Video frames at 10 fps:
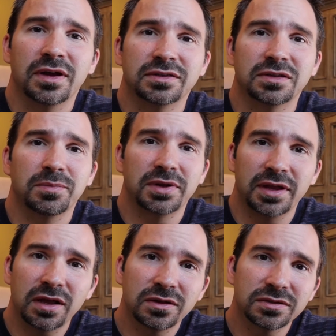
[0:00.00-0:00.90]

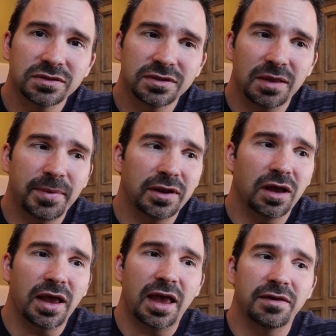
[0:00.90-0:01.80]
somebody else, they may
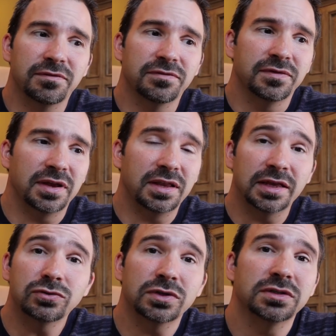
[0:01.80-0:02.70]
not have any
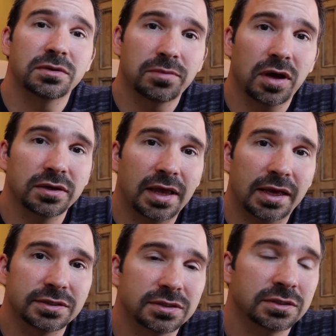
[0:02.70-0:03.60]
interest in
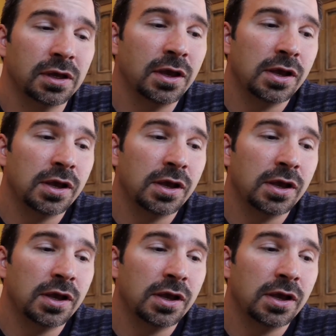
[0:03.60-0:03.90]
podcasts.